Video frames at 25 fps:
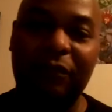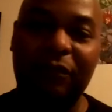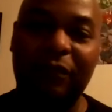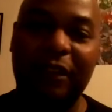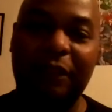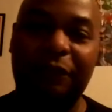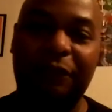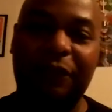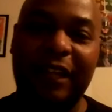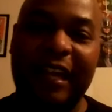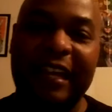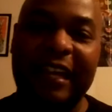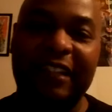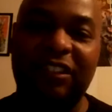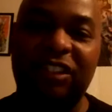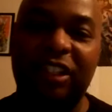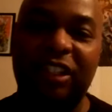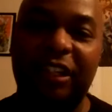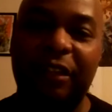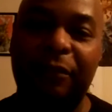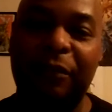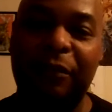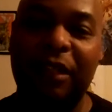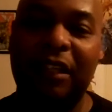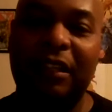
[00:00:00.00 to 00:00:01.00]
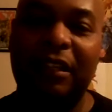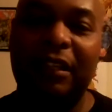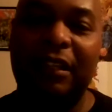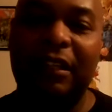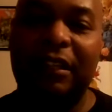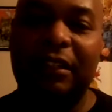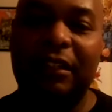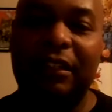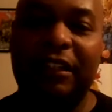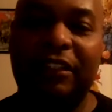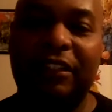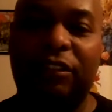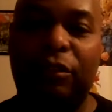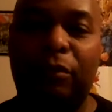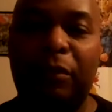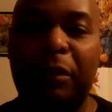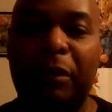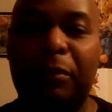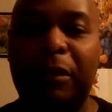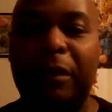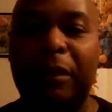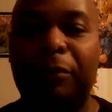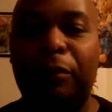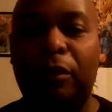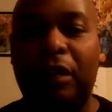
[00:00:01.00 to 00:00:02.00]
flagship. There's going to be
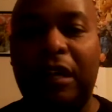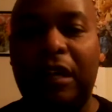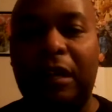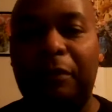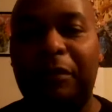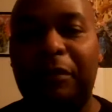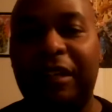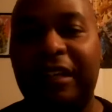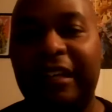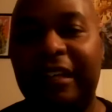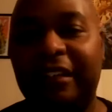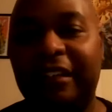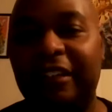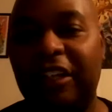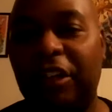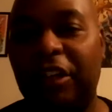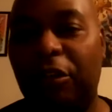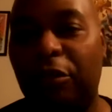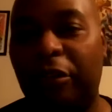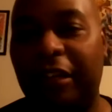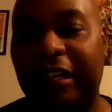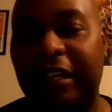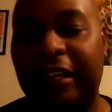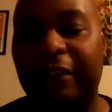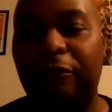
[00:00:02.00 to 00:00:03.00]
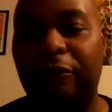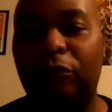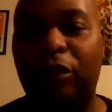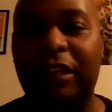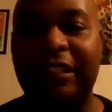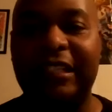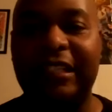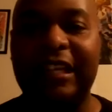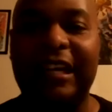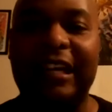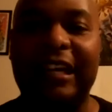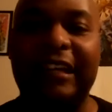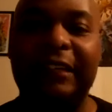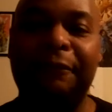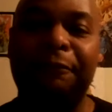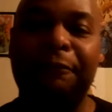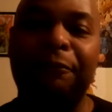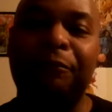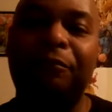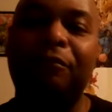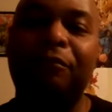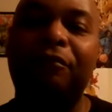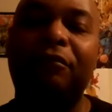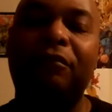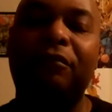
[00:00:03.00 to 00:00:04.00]
people coming and going and whatnot,
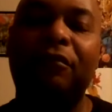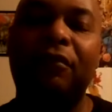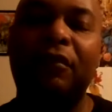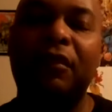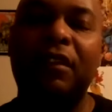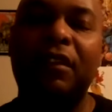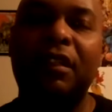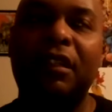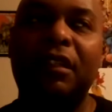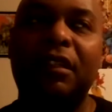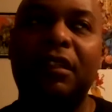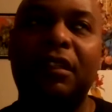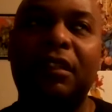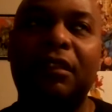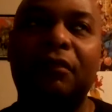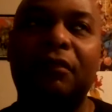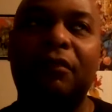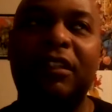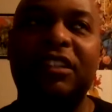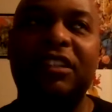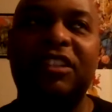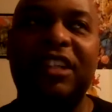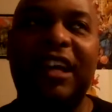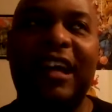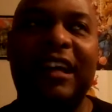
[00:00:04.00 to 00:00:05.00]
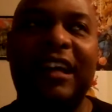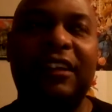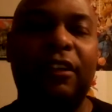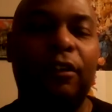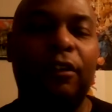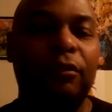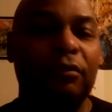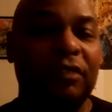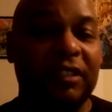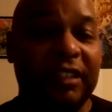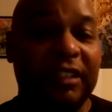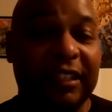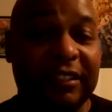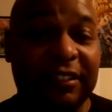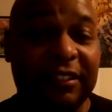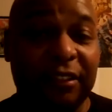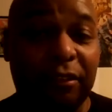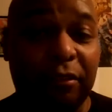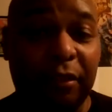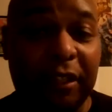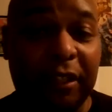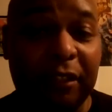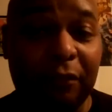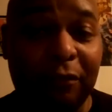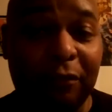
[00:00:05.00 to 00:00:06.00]
which I don't
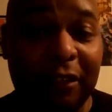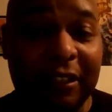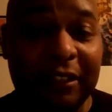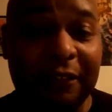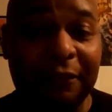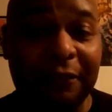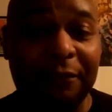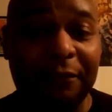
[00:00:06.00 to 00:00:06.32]
disagree with.